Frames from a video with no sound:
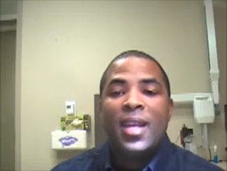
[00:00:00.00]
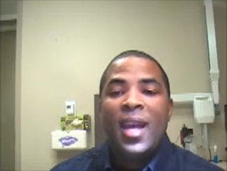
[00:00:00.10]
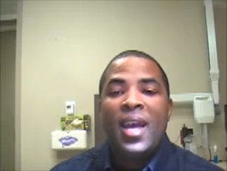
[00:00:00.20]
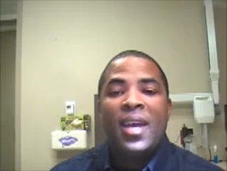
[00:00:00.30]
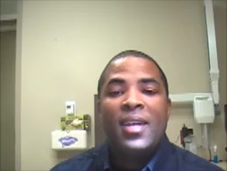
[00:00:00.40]

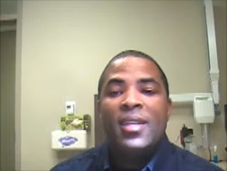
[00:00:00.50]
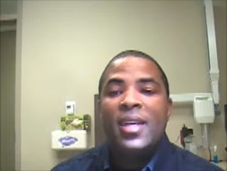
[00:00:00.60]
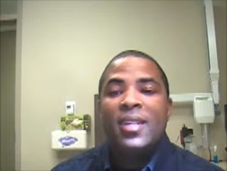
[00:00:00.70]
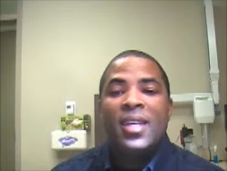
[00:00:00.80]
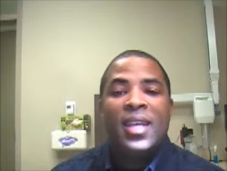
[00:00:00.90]

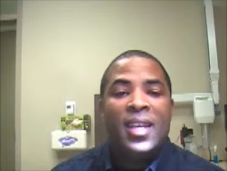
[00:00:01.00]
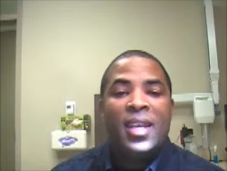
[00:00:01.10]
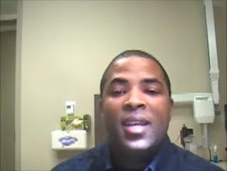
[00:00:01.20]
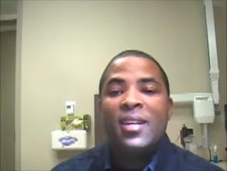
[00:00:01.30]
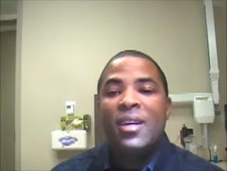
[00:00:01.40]

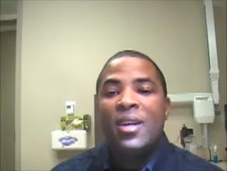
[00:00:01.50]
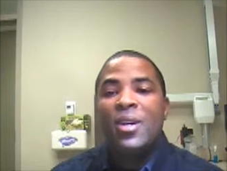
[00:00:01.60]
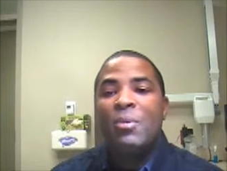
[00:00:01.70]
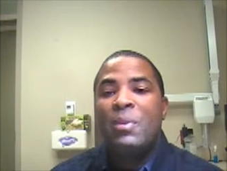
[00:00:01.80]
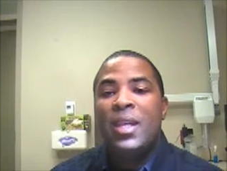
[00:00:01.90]

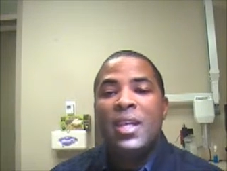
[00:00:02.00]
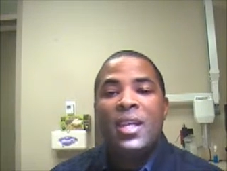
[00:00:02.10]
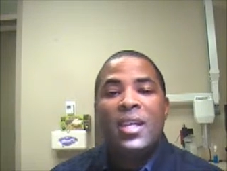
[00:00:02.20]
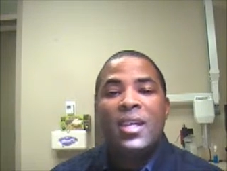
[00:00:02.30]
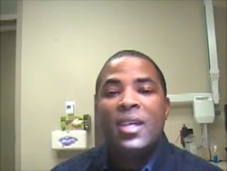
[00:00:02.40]

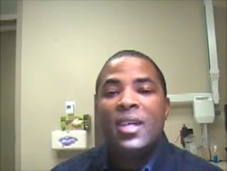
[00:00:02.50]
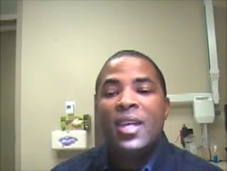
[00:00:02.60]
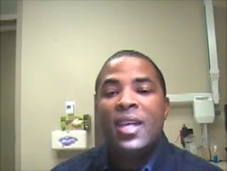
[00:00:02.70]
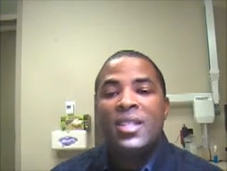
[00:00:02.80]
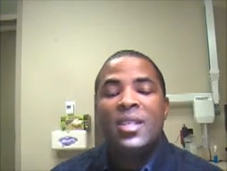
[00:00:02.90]

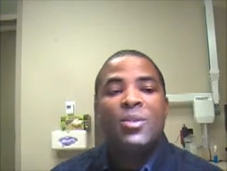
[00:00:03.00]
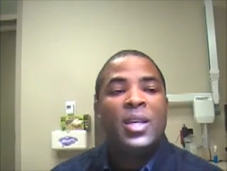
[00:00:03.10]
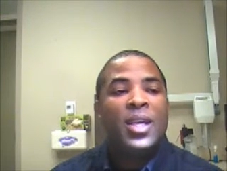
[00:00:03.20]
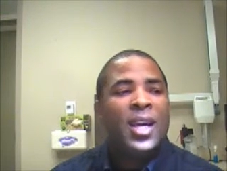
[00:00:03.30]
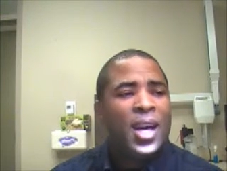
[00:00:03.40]

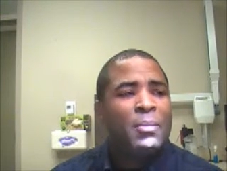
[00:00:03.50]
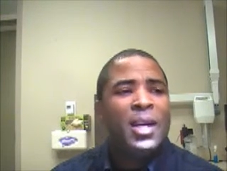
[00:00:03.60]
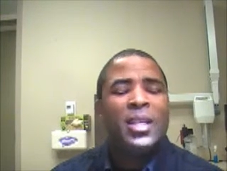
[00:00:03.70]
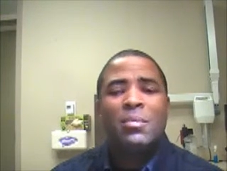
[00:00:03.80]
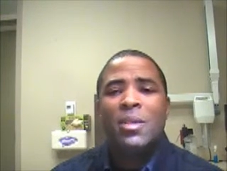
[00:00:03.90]
AlanRobertson. God,
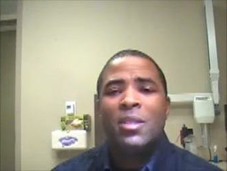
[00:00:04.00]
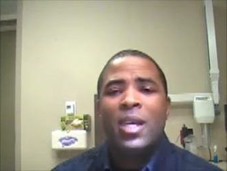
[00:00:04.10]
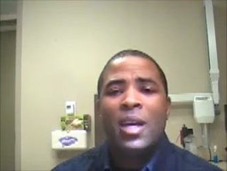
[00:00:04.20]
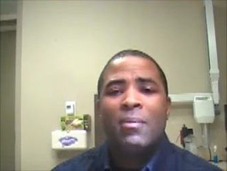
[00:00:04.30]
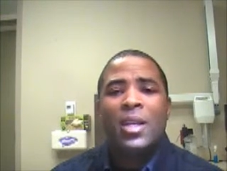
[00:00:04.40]
my lips are
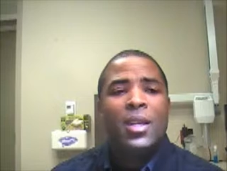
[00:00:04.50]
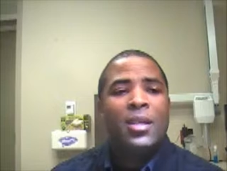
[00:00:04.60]
chapped.